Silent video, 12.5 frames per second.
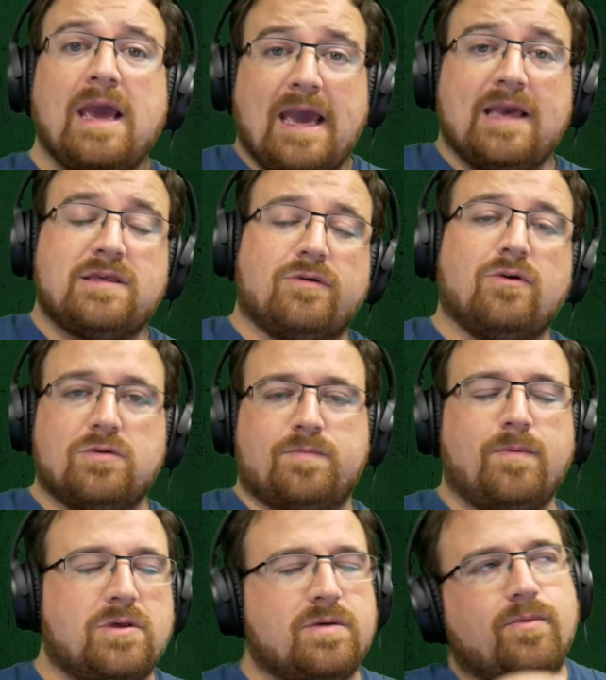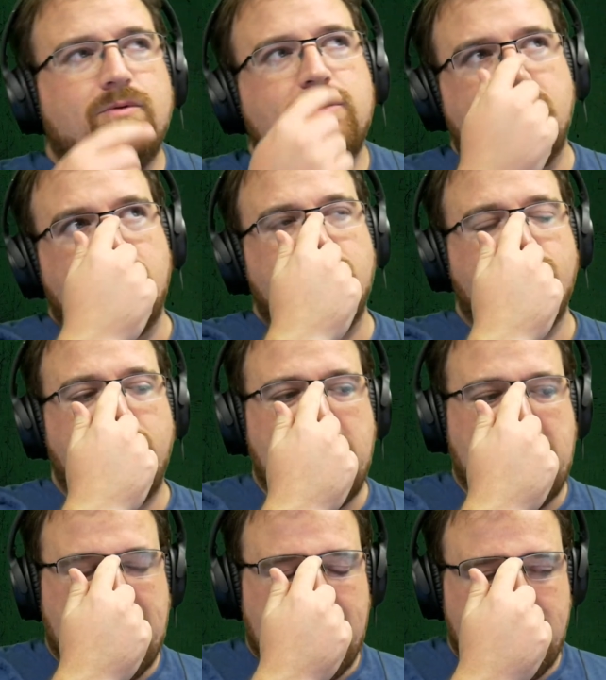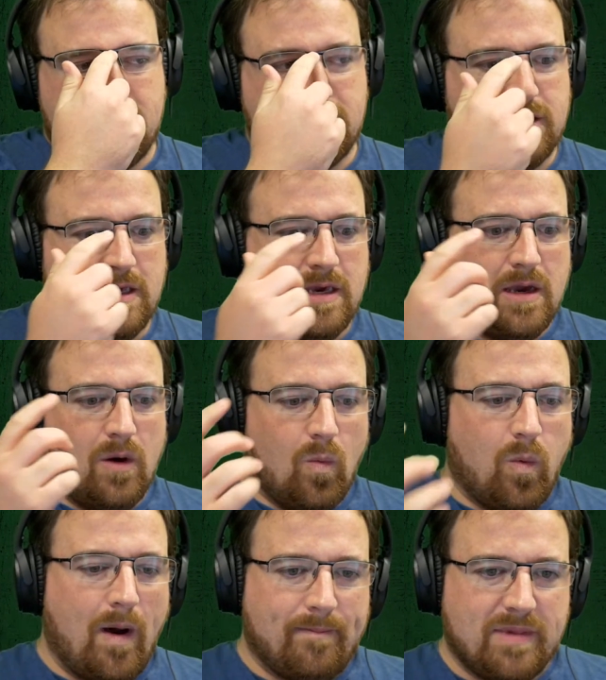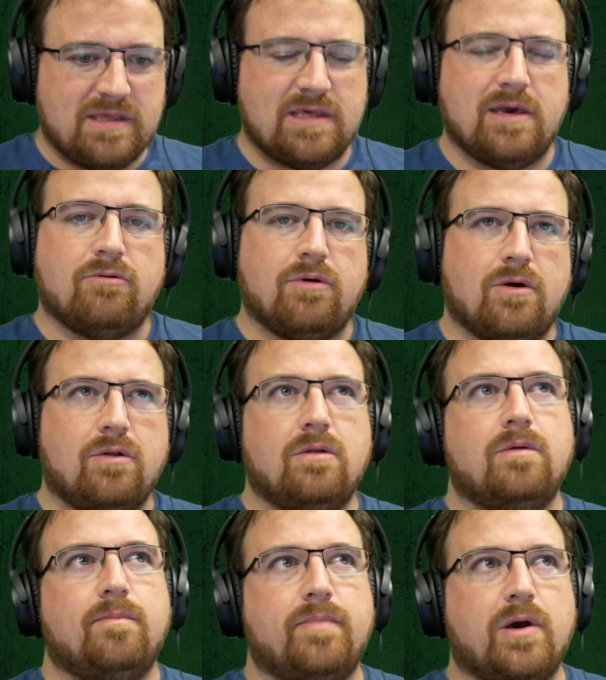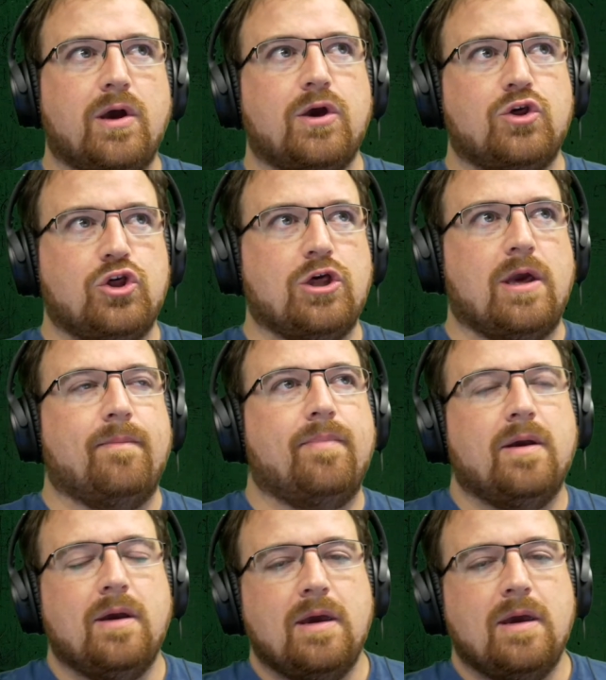It's, of course, possible to create one material per ship.